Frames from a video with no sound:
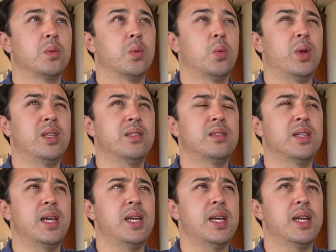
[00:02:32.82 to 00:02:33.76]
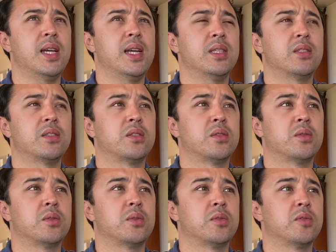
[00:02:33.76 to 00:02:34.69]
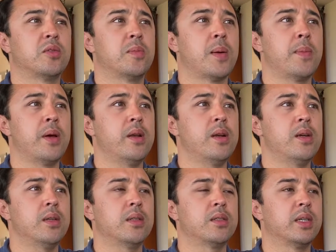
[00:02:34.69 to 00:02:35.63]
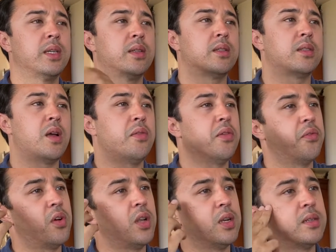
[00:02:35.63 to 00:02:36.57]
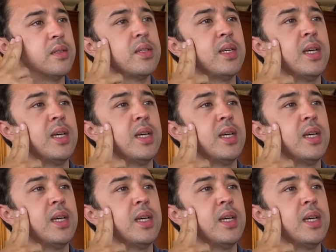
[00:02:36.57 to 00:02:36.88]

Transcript: Wednesday, I guess, to my mother in the south of Holland.